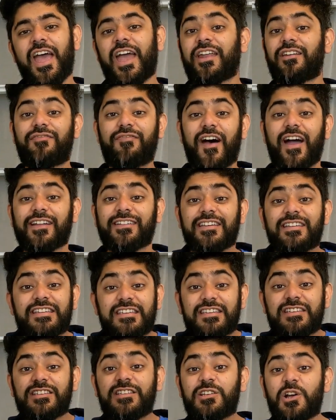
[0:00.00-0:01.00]
In fact, this
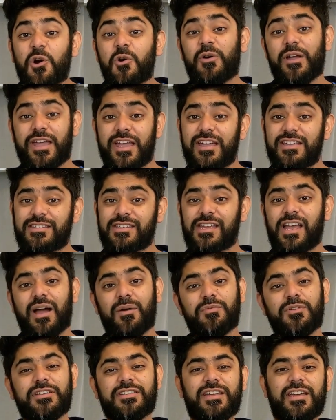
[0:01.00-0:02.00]
is so easy,
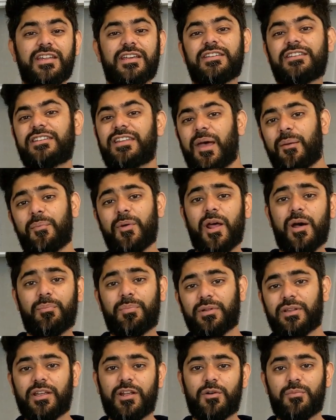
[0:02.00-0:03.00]
I'm just gonna step it up
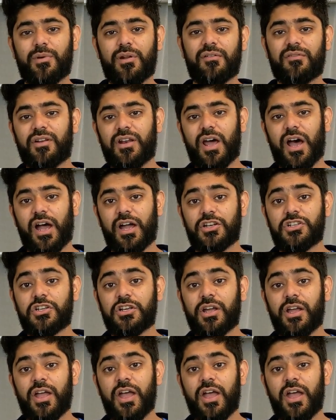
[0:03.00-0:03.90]
a little bit of a notch